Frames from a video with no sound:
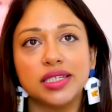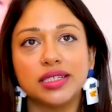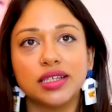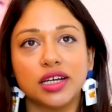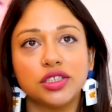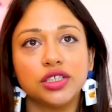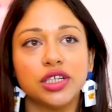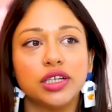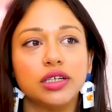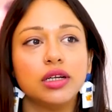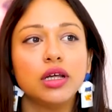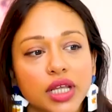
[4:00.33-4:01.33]

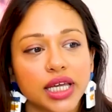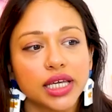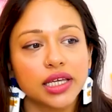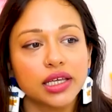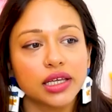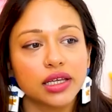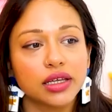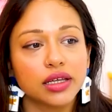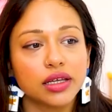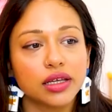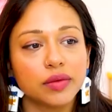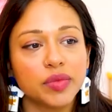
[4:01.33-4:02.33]
discussion like
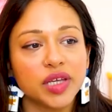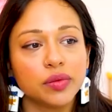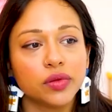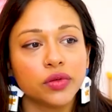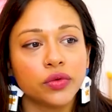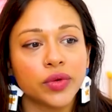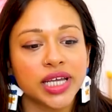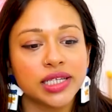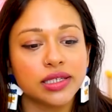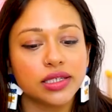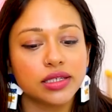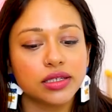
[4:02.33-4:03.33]
people
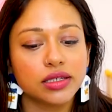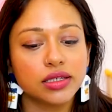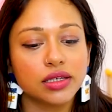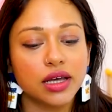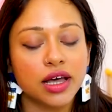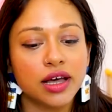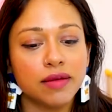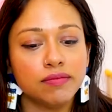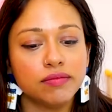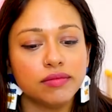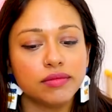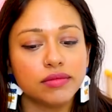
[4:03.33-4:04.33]
always
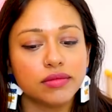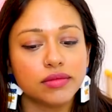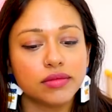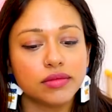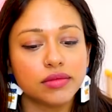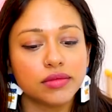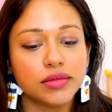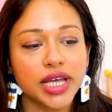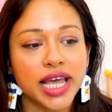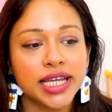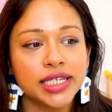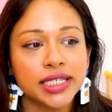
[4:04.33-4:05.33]
um,
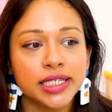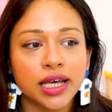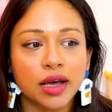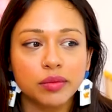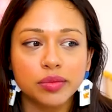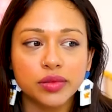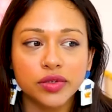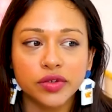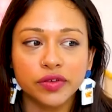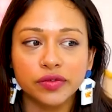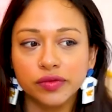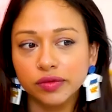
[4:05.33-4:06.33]
end up
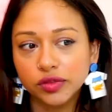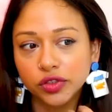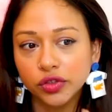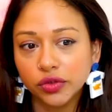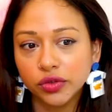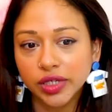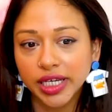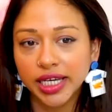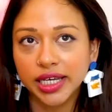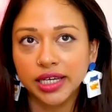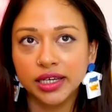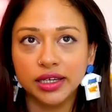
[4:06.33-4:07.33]
sort of
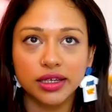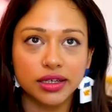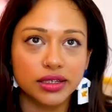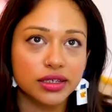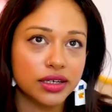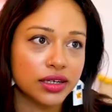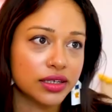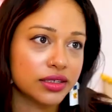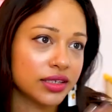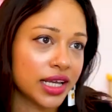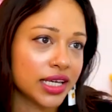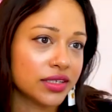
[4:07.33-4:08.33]
talking
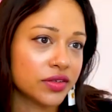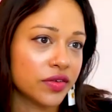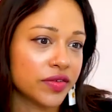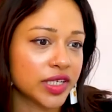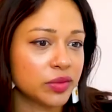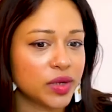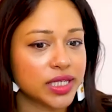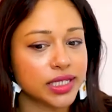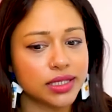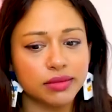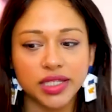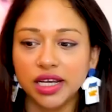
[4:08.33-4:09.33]
like sort of
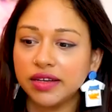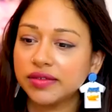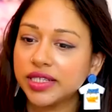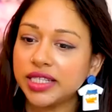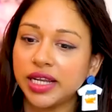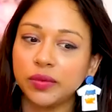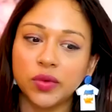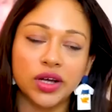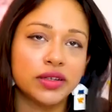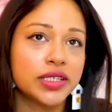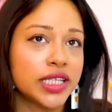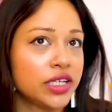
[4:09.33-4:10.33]
expressing themselves and then
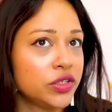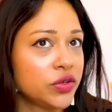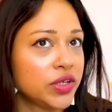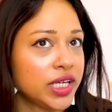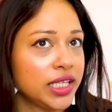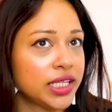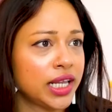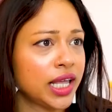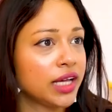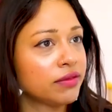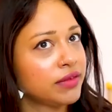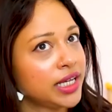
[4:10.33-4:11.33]
whilst they're talking they're
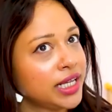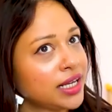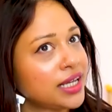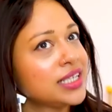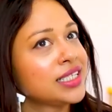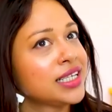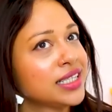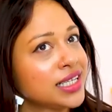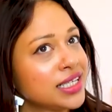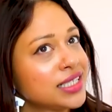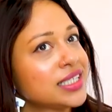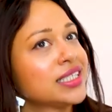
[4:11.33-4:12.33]
like realizing
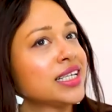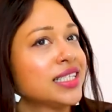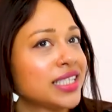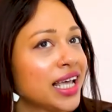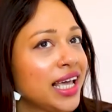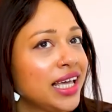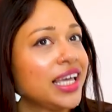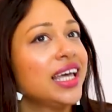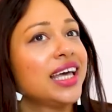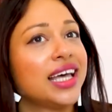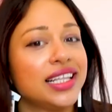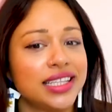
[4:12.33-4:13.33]
things as they're saying
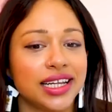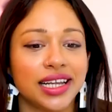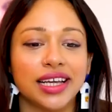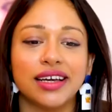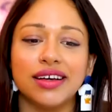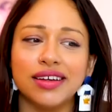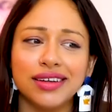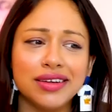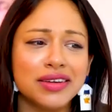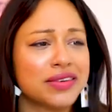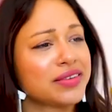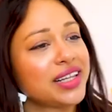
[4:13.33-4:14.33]
it and they're like
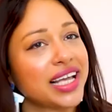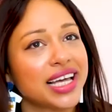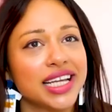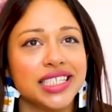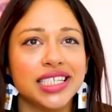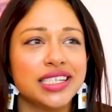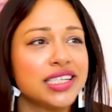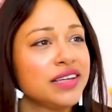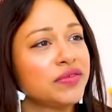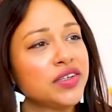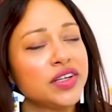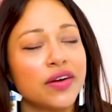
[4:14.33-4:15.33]
oh like I didn't
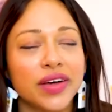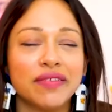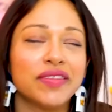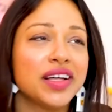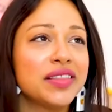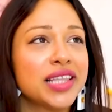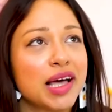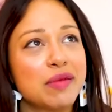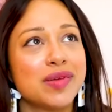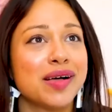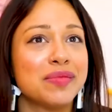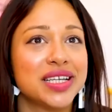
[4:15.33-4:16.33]
even know I felt that about